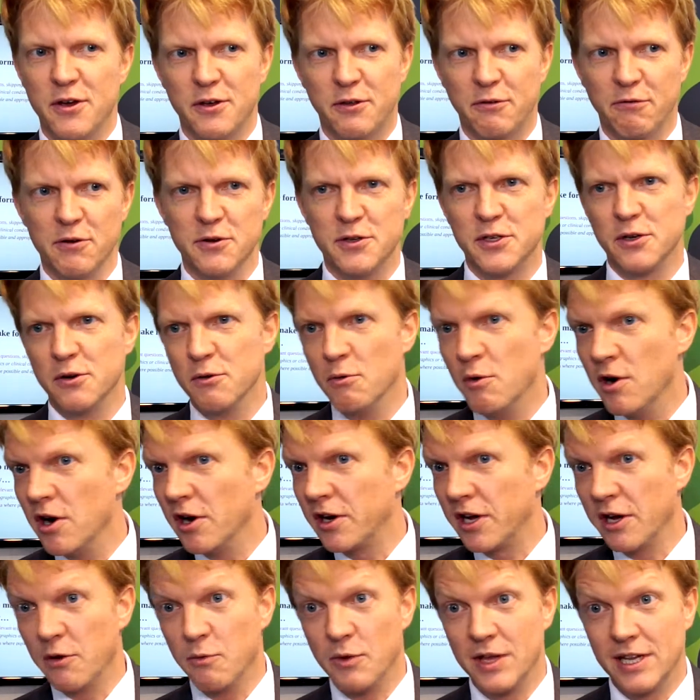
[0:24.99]
through to
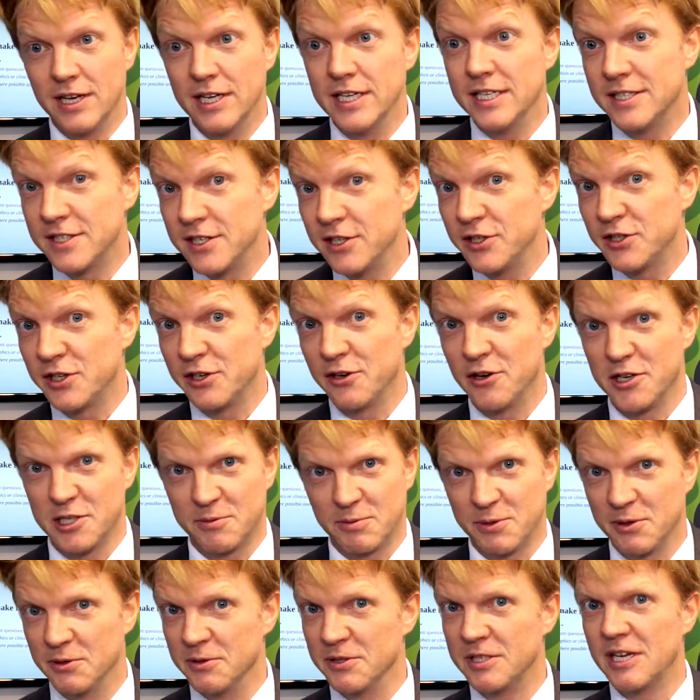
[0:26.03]
working with Leeds teaching
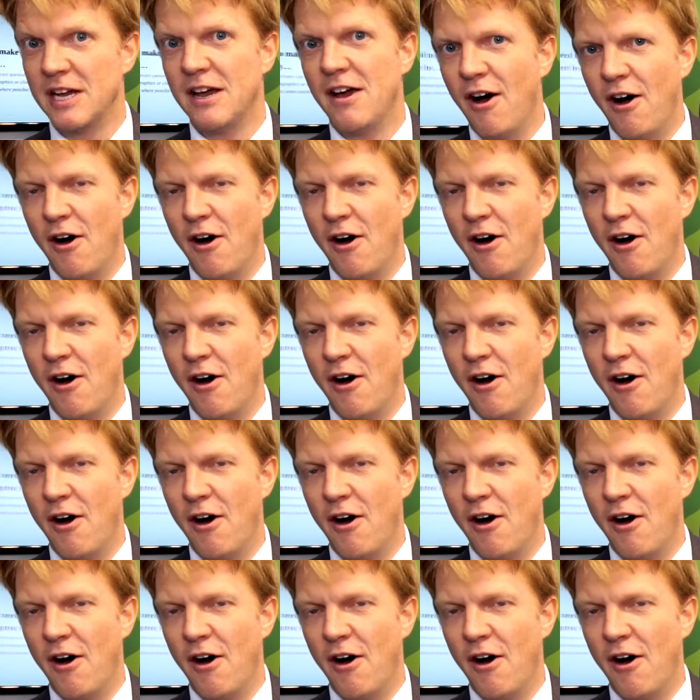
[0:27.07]
hospitals